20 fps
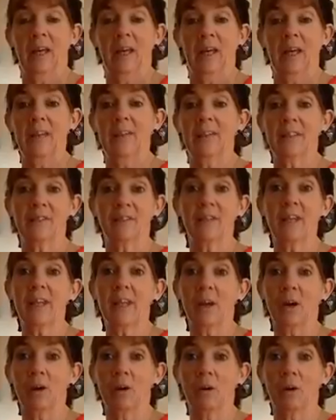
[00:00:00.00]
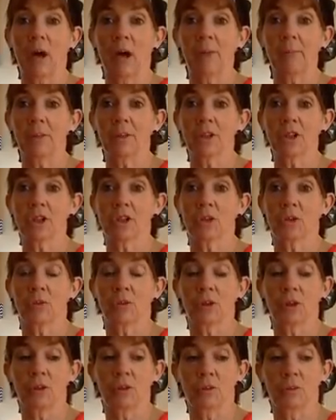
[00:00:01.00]
in this video, I'm going to show
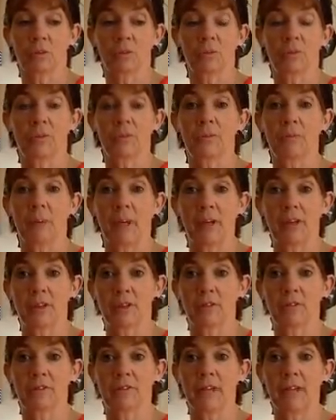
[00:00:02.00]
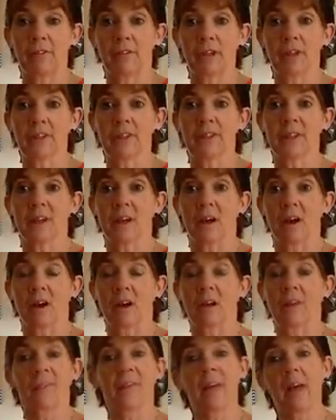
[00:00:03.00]
you my two favorites
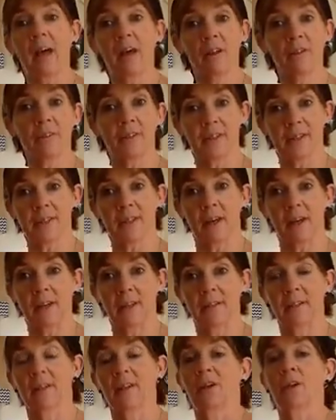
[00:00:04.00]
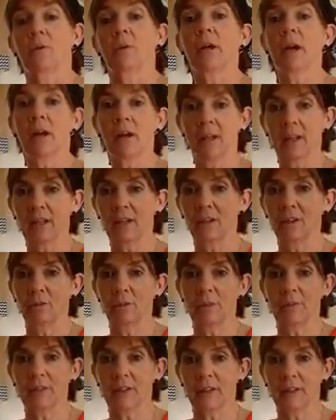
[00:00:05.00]
on the healthy side. We already know
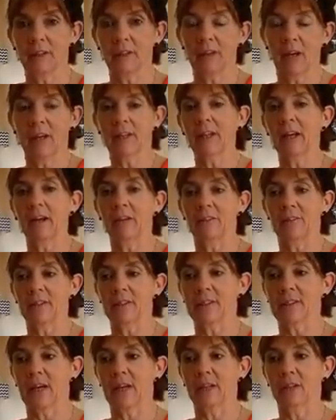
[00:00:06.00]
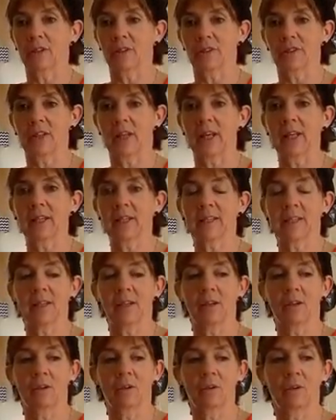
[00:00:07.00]
what the unhealthy side looks like,
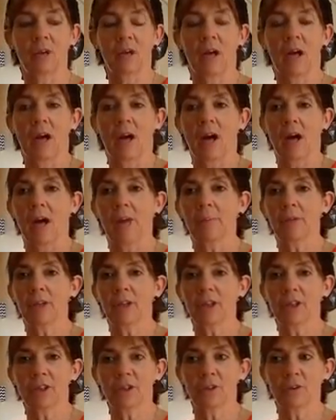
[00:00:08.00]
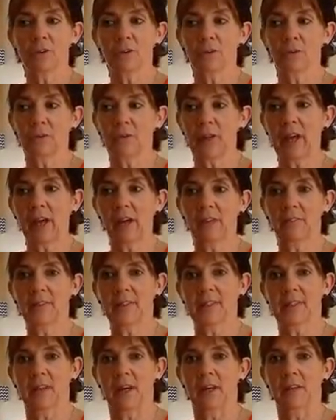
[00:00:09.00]
so I'm going to do the healthy
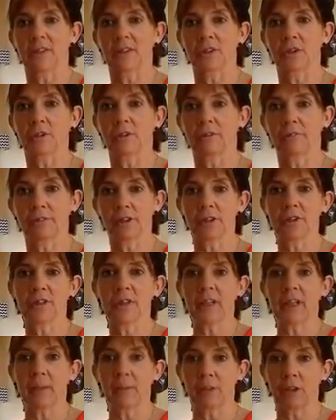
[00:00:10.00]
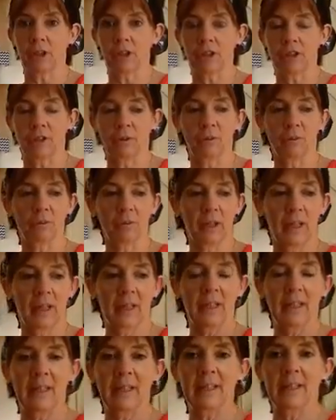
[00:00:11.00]
side. So the first thing I'm going to do
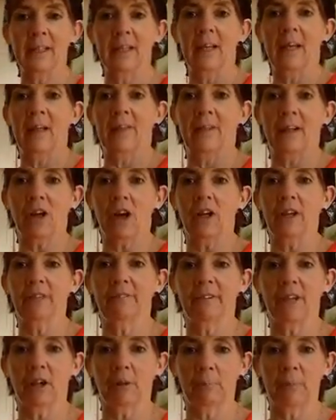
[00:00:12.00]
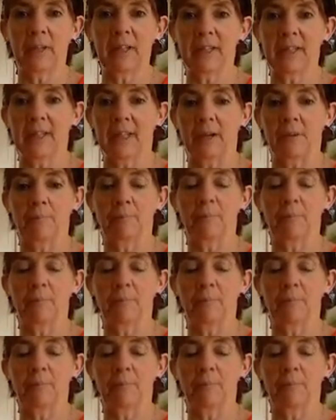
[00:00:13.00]
is the cauliflower pizza.